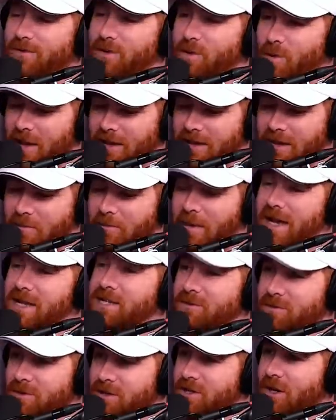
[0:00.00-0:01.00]
if you want the
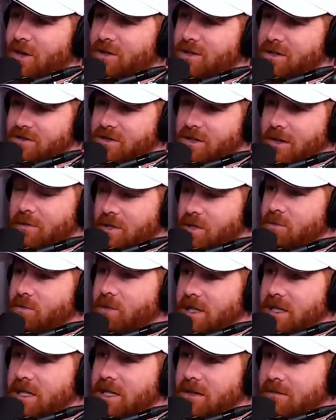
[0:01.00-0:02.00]
best results of someone you
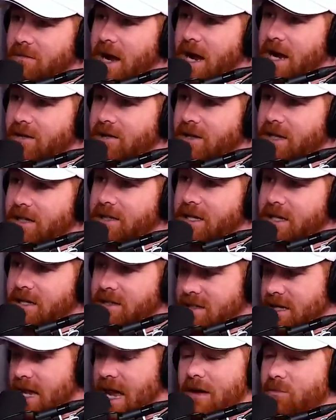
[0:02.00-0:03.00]
really admire like that,
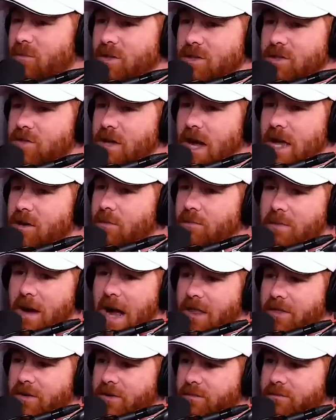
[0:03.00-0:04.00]
because I wouldn't I don't
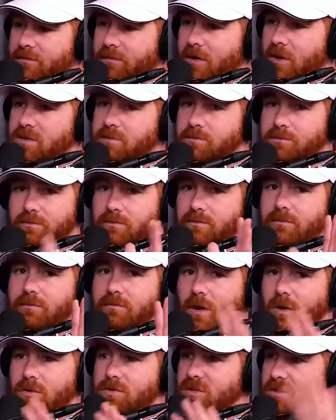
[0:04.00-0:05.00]
bother most
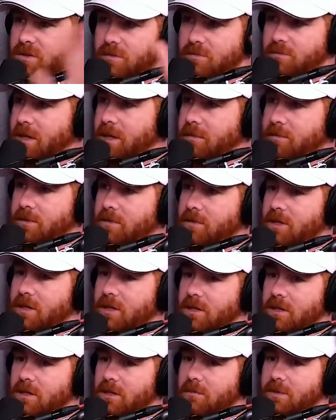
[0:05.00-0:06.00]
most people,
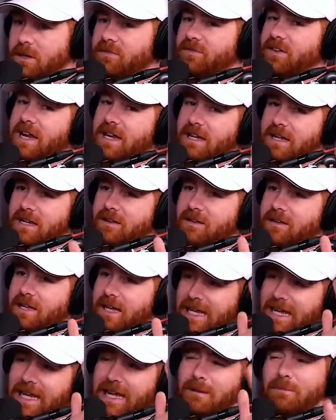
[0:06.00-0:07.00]
but if I
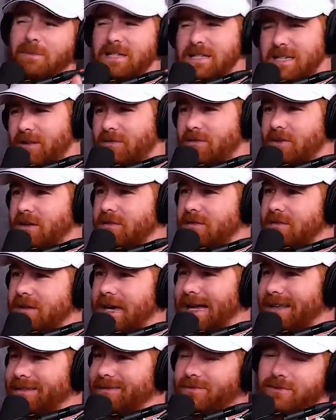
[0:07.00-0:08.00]
like him, it's different.
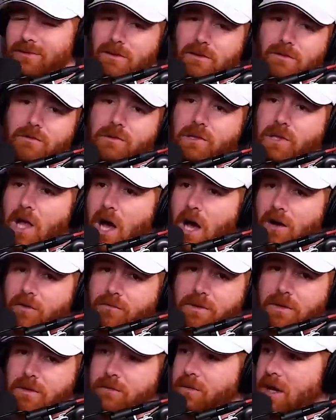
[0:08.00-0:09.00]
I
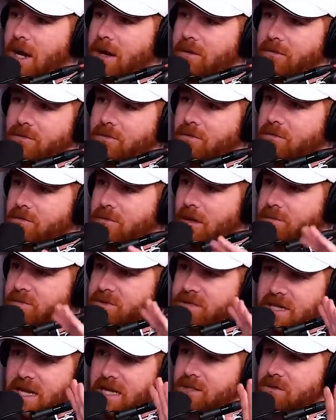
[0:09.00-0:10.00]
love Bill Murray. I was
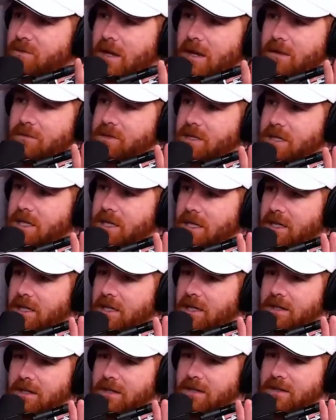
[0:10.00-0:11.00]
obsessed when I was a kid,
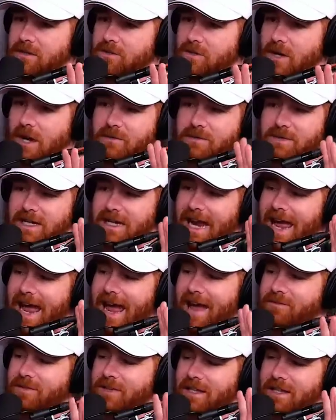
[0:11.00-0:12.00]
so I was like, I
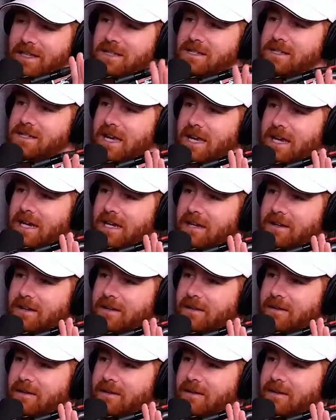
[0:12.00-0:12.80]
have to at least say